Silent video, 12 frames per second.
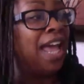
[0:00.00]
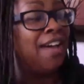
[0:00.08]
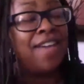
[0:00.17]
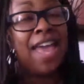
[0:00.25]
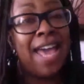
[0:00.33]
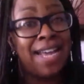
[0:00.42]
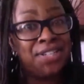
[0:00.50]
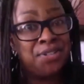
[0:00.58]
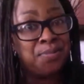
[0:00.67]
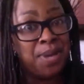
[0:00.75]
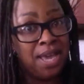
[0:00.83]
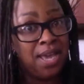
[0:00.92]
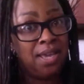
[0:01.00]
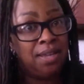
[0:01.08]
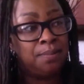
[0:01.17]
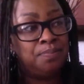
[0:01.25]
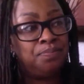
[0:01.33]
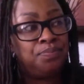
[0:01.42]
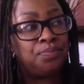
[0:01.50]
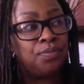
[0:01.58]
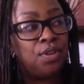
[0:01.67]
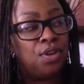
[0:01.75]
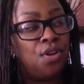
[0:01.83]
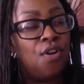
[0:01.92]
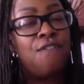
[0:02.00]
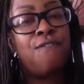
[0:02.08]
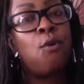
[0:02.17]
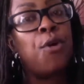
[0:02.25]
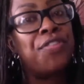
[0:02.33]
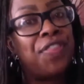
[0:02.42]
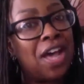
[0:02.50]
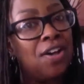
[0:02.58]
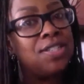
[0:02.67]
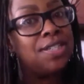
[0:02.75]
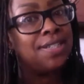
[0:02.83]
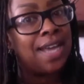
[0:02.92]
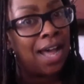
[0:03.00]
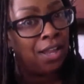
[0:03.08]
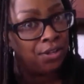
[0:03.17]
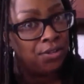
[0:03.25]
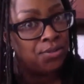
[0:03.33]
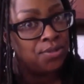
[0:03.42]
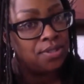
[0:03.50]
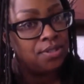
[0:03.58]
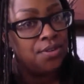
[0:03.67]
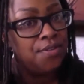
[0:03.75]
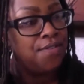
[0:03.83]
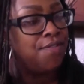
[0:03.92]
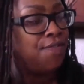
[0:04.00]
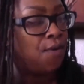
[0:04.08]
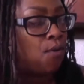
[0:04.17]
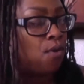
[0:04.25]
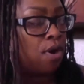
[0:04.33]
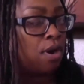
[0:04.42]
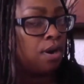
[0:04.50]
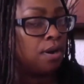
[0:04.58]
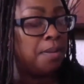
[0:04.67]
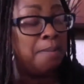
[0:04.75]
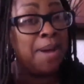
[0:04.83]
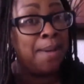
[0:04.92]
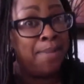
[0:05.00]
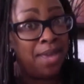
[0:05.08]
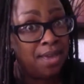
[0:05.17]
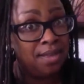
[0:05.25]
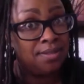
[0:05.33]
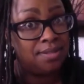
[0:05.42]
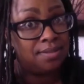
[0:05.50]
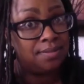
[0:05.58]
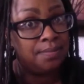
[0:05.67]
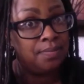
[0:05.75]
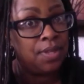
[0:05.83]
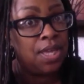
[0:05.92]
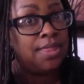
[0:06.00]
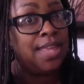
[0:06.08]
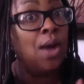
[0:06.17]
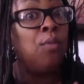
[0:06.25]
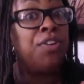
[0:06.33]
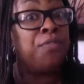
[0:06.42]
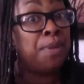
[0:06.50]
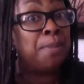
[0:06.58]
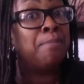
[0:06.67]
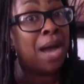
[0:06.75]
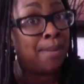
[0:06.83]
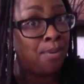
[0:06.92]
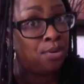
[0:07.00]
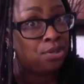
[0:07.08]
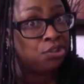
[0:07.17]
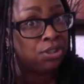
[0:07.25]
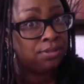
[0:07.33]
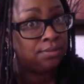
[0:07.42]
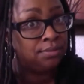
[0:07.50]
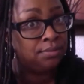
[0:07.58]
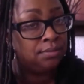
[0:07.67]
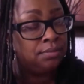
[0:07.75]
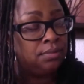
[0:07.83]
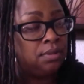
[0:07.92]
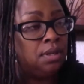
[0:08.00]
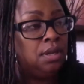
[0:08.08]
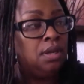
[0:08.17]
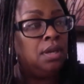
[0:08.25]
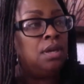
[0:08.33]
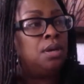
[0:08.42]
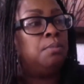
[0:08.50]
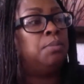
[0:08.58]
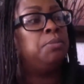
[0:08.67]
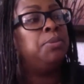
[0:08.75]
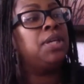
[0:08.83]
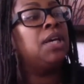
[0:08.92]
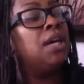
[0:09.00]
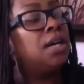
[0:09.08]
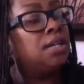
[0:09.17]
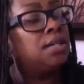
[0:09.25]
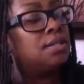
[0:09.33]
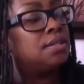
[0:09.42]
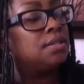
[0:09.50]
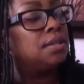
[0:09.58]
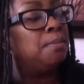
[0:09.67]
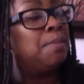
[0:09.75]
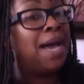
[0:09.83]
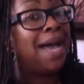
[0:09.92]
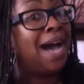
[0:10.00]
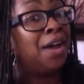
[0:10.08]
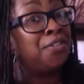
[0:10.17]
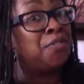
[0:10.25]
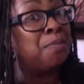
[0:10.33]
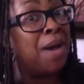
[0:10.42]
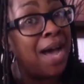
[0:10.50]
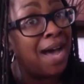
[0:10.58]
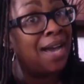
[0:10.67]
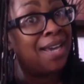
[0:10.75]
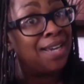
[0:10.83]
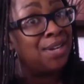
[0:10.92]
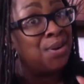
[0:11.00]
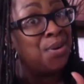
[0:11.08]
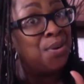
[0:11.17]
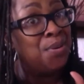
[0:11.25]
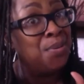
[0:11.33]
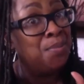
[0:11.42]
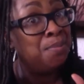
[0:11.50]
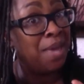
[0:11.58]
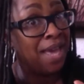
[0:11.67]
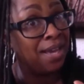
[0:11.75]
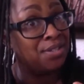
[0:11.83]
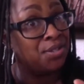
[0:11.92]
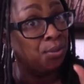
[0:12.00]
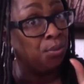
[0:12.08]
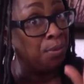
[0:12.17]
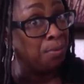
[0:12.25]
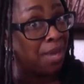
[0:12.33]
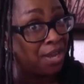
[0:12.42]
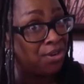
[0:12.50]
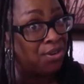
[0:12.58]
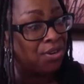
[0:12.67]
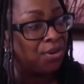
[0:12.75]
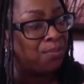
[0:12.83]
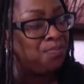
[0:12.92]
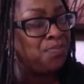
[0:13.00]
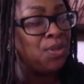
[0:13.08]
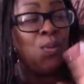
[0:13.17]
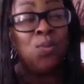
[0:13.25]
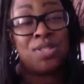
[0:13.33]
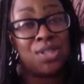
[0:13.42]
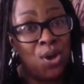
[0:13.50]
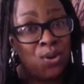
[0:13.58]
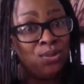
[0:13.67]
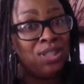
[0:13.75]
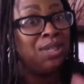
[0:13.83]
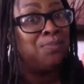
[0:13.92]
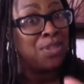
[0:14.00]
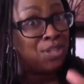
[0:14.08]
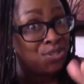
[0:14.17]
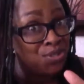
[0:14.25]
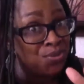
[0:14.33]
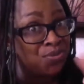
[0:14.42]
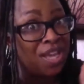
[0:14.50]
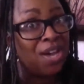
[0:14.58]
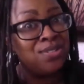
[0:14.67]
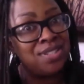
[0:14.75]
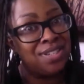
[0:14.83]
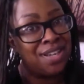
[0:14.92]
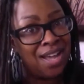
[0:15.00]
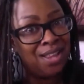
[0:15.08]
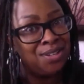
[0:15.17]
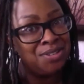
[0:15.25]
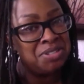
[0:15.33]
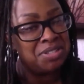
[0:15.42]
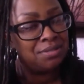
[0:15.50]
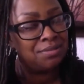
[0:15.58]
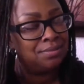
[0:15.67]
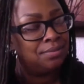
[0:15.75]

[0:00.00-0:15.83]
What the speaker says: have had to pay $4,000 for my meds. That would have been my portion. But because my out-of-pocket max remainder was only $2,000,